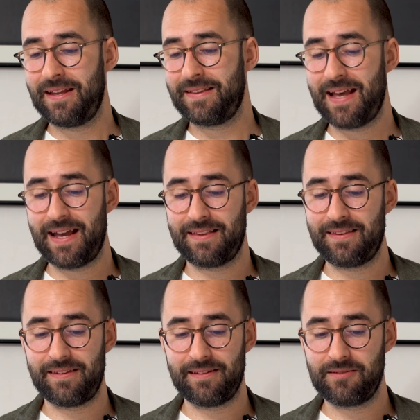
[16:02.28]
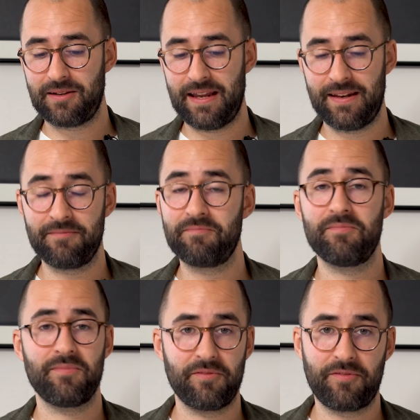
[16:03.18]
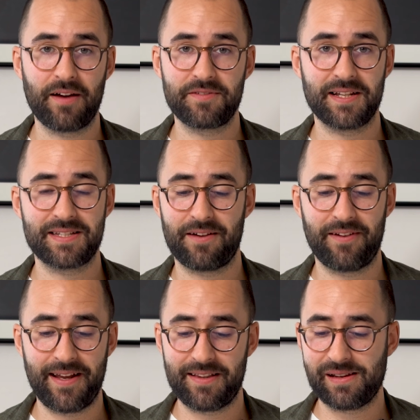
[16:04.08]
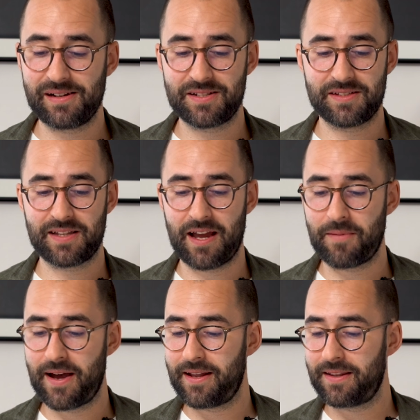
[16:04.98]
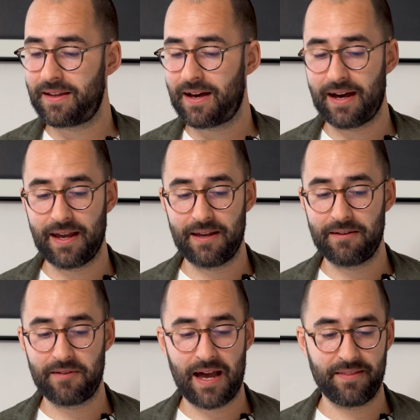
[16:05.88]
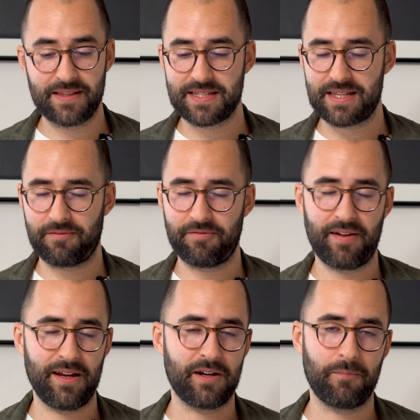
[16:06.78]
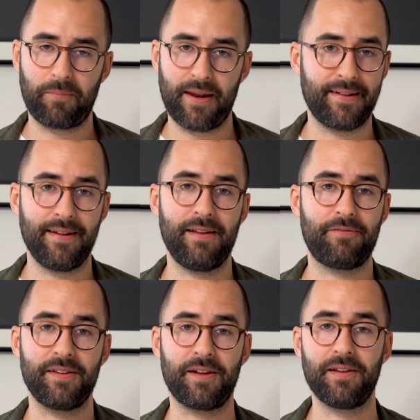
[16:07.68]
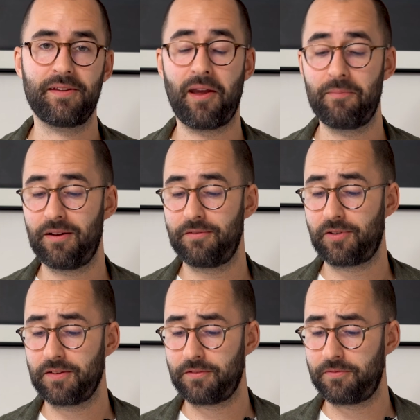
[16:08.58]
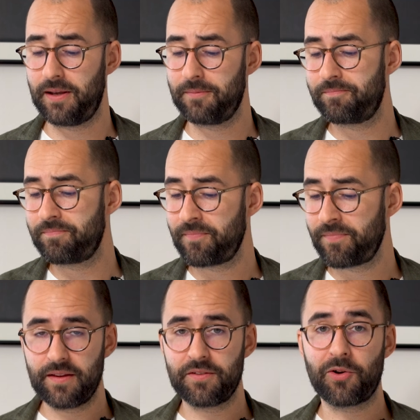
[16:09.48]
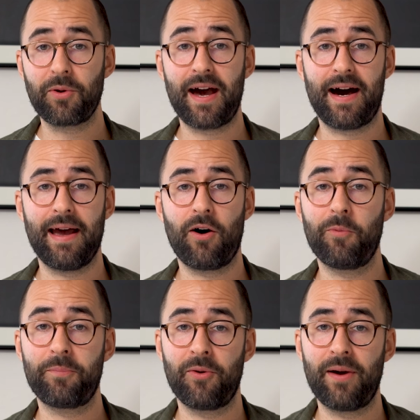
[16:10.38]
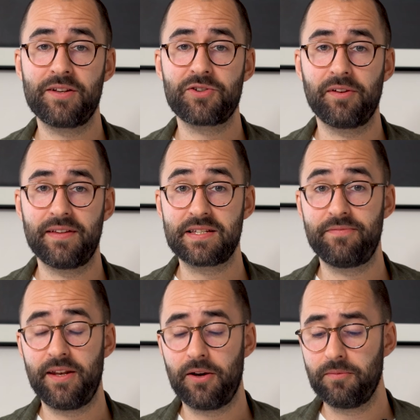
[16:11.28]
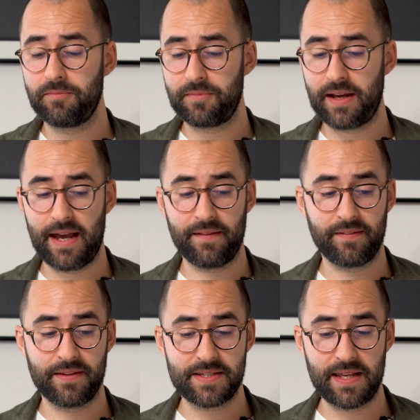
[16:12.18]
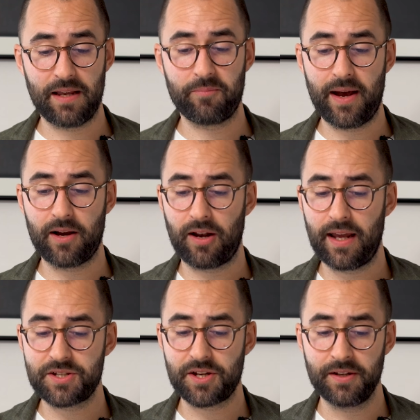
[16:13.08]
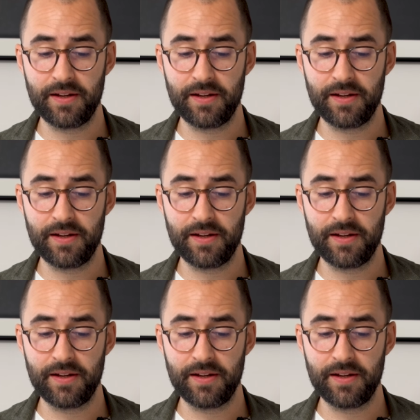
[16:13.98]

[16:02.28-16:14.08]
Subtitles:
that in 5, 6, 7, 8 years time ahead, I had something completely different on the table in front of me. So yeah, I hope you enjoyed this video and seeing my collection.